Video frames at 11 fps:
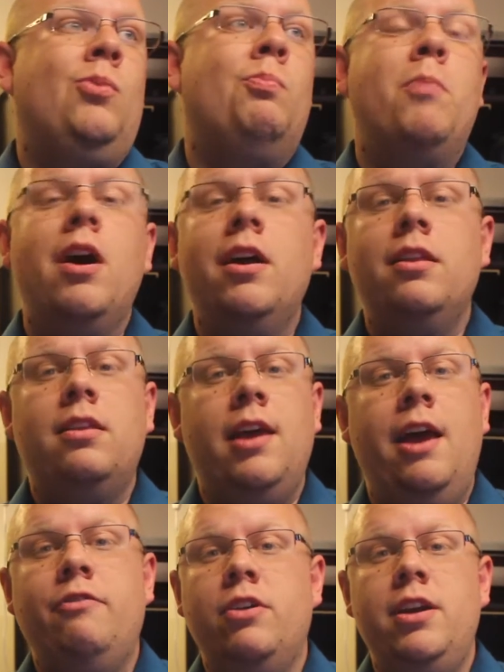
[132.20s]
month,
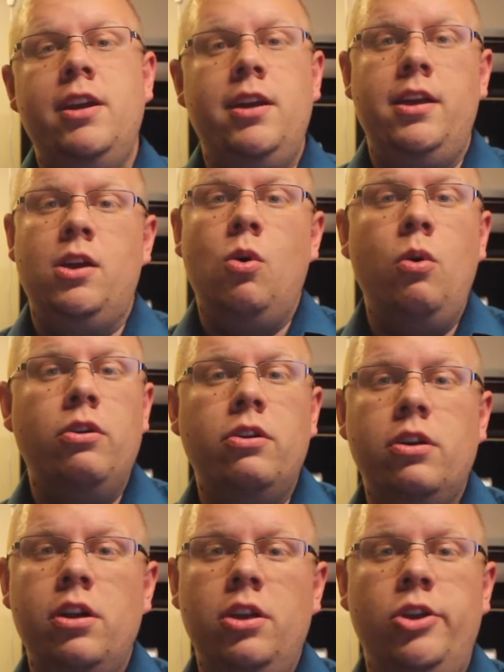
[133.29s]
every quarter,